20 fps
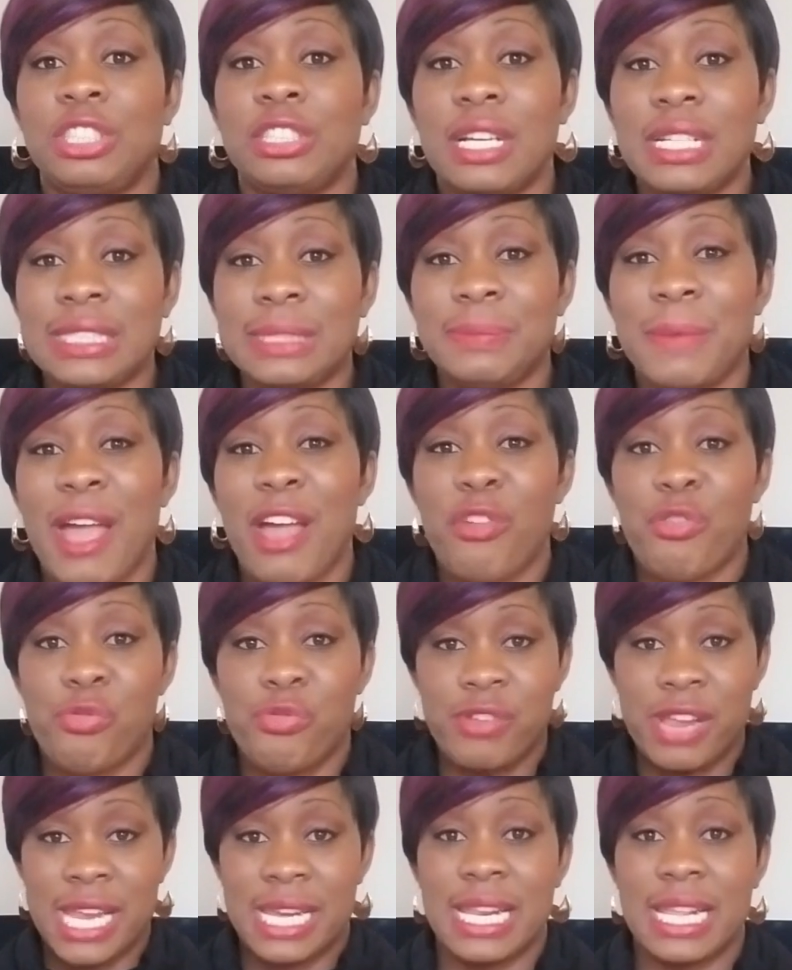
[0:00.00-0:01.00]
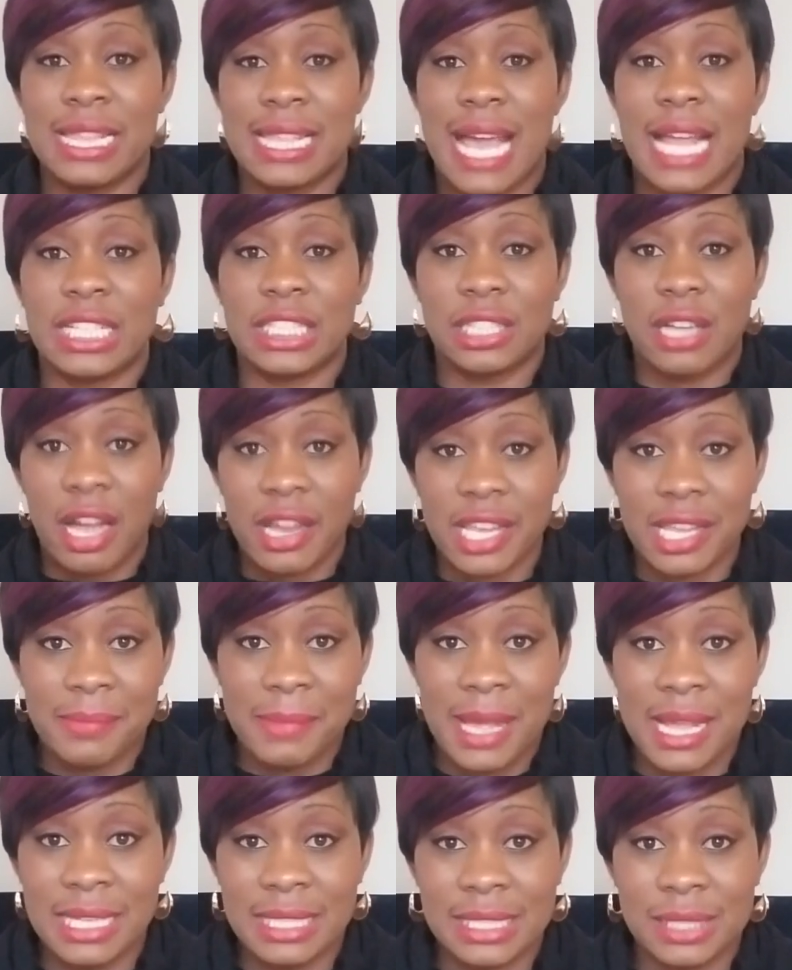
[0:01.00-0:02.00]
just by reading that
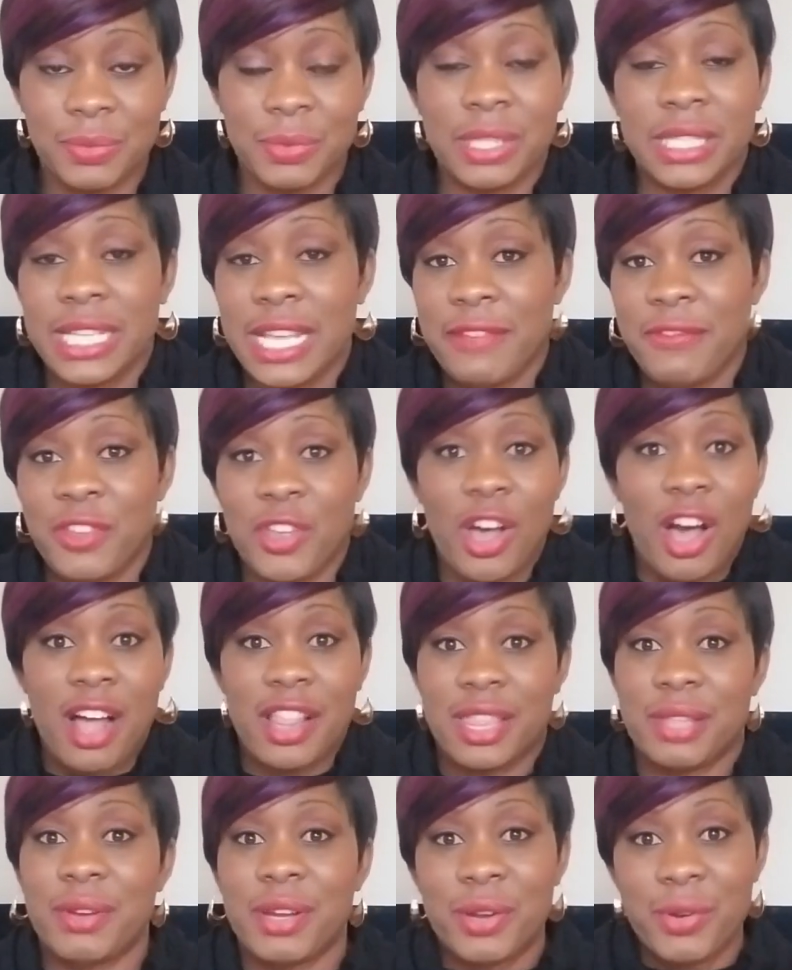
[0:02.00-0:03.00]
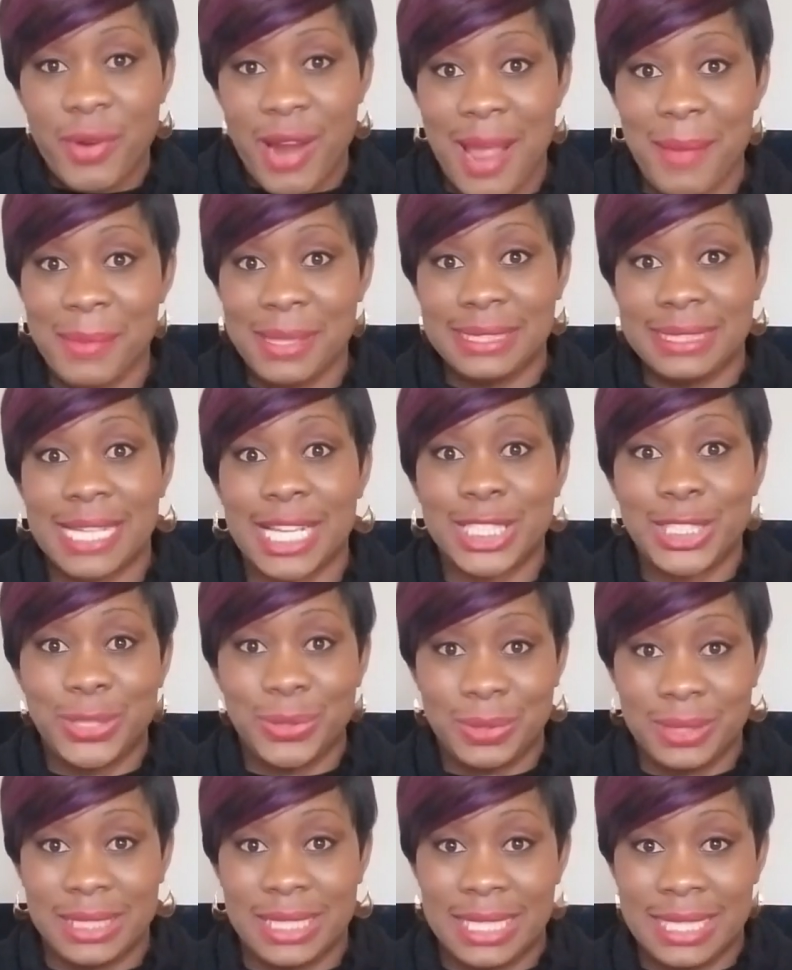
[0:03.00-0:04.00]
document will give you all the requirements that
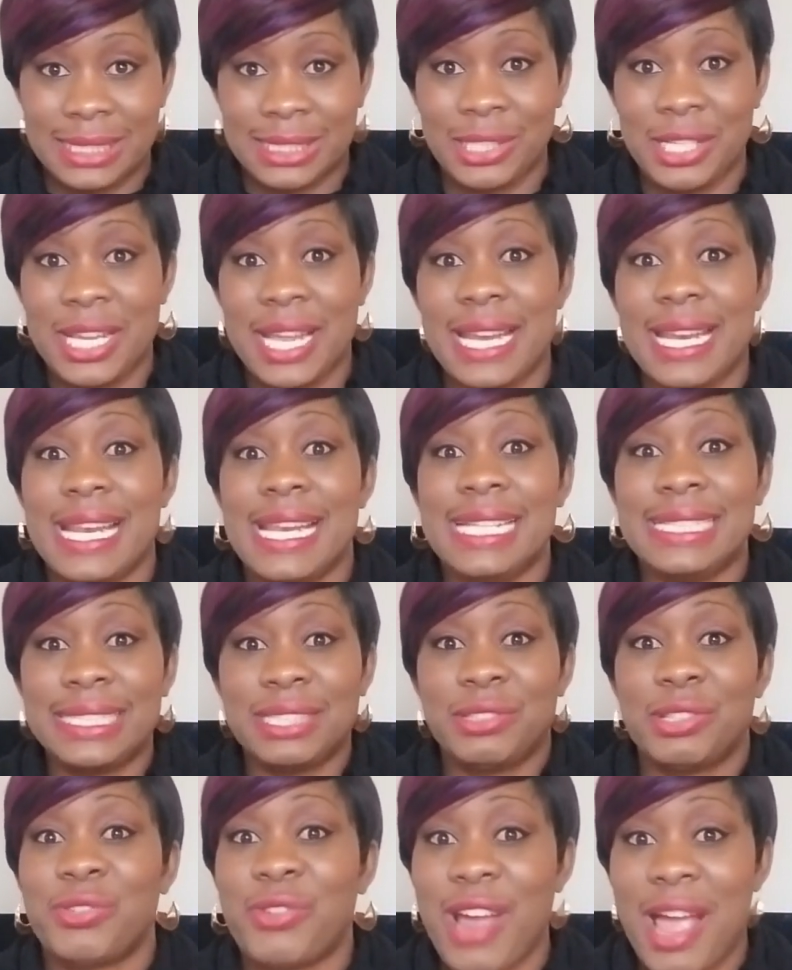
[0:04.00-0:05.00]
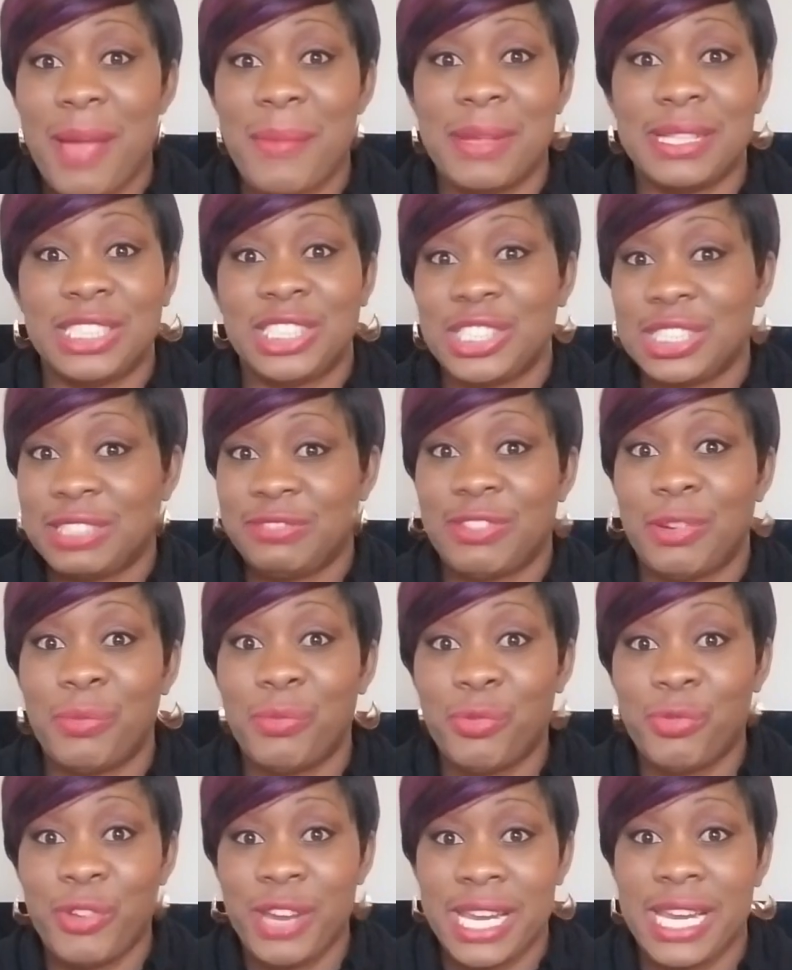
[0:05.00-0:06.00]
you need. So you can elicit requirements just
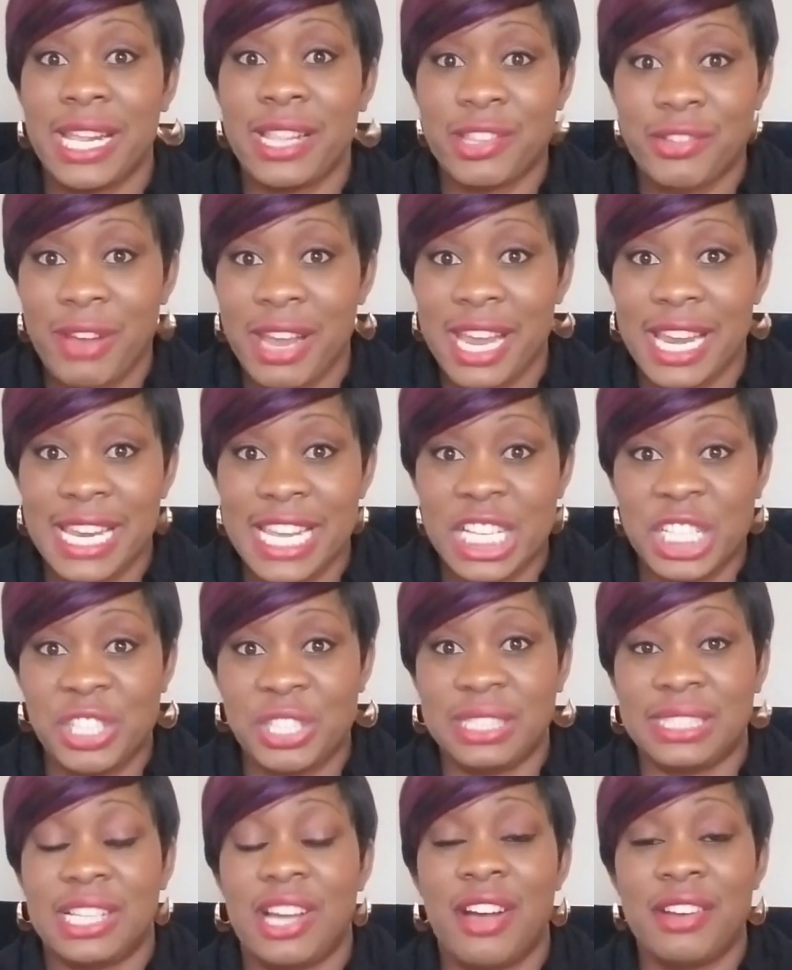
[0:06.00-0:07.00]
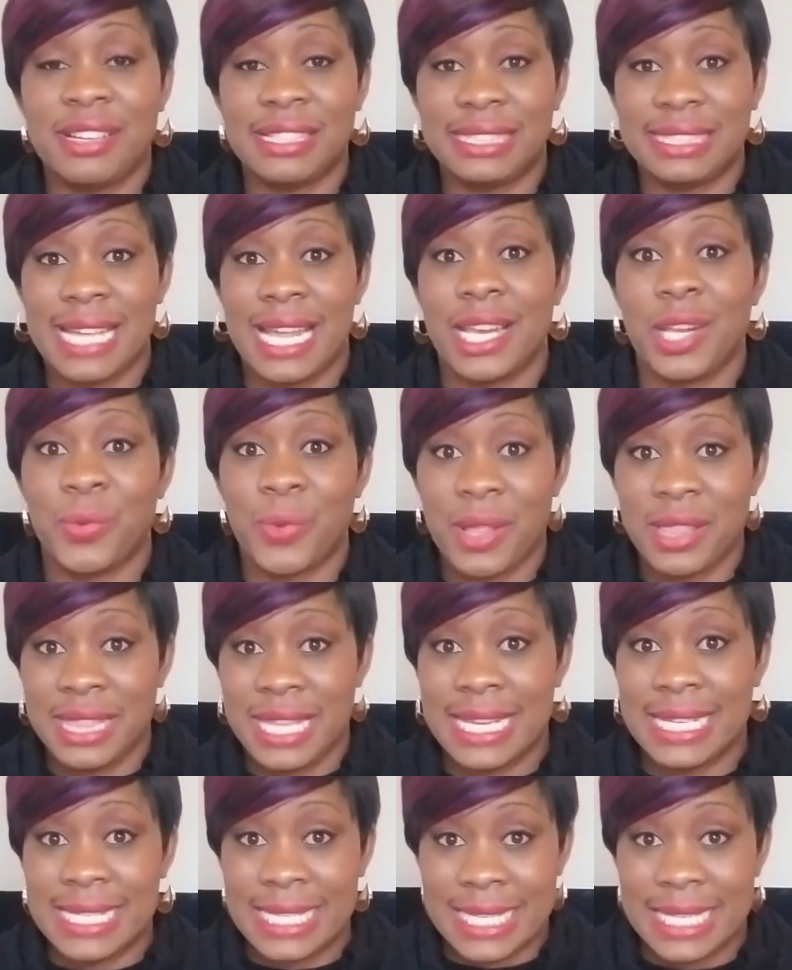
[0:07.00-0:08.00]
from reading the regulations and understanding what
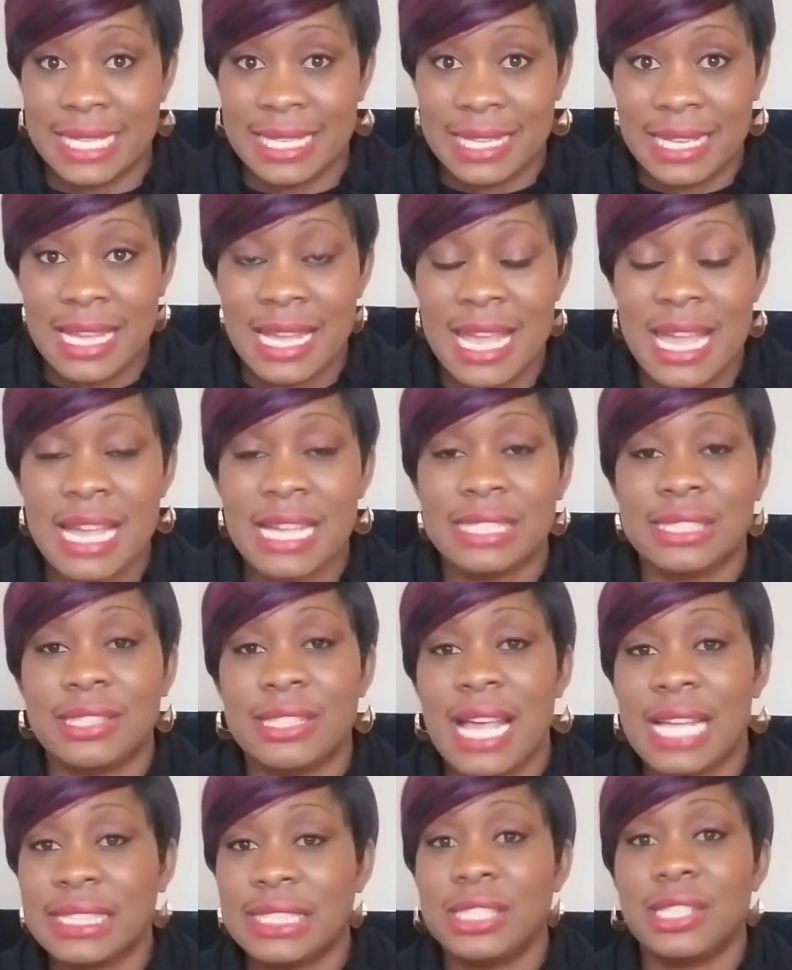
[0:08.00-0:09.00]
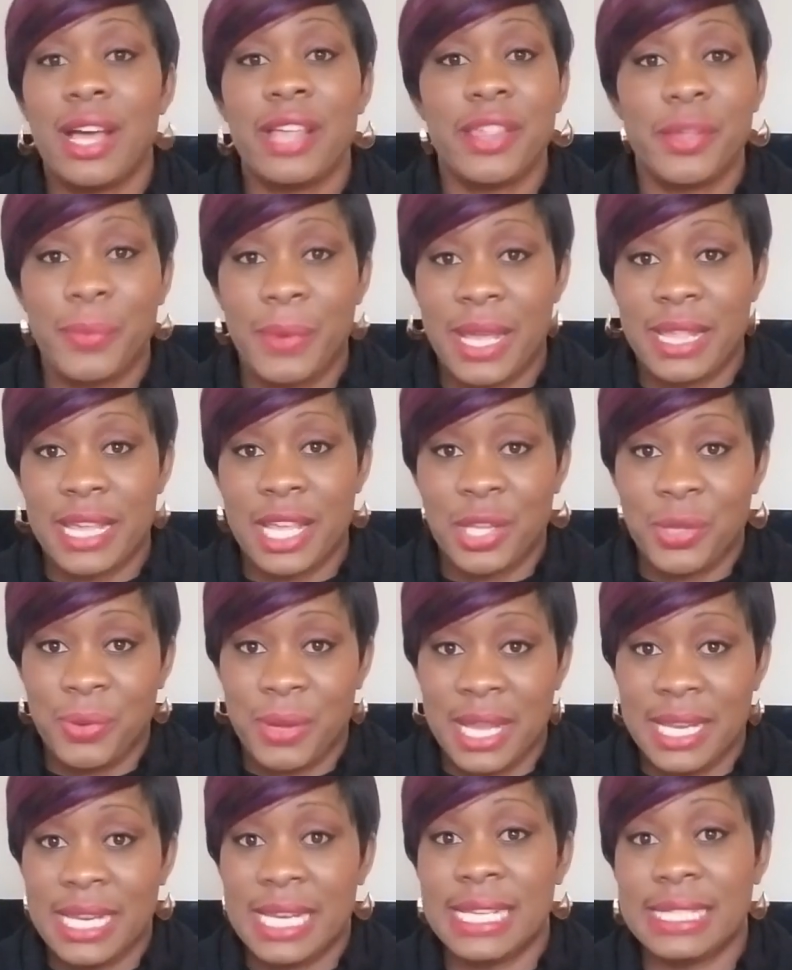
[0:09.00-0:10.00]
they need. So that's another way that you
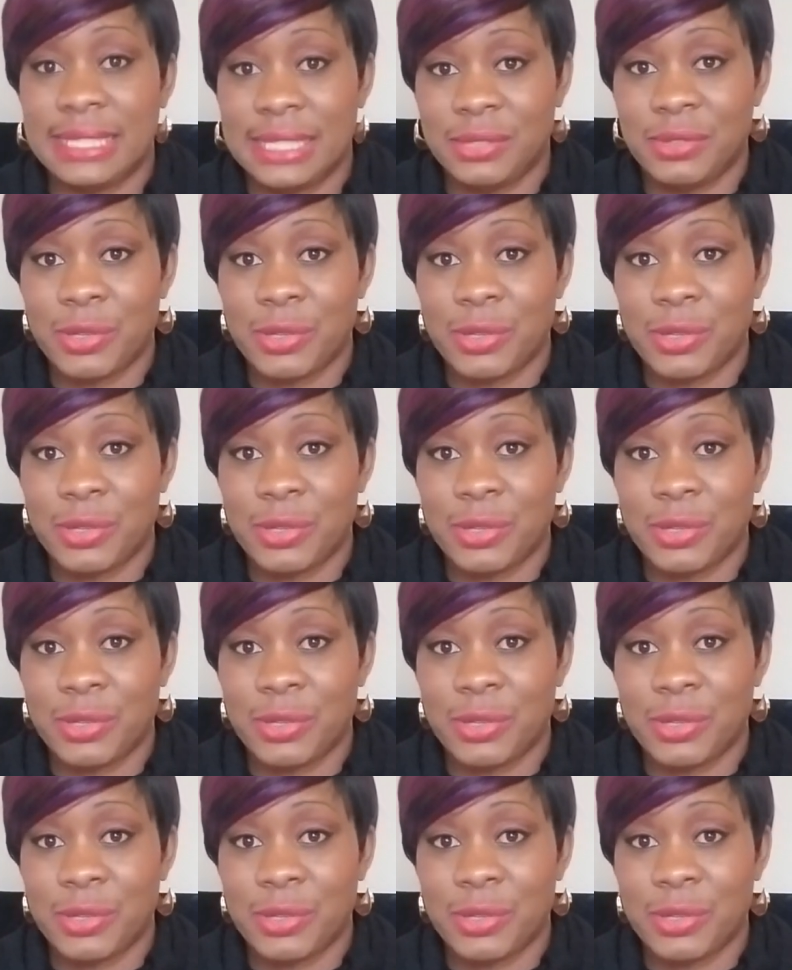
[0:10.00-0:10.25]
can elicit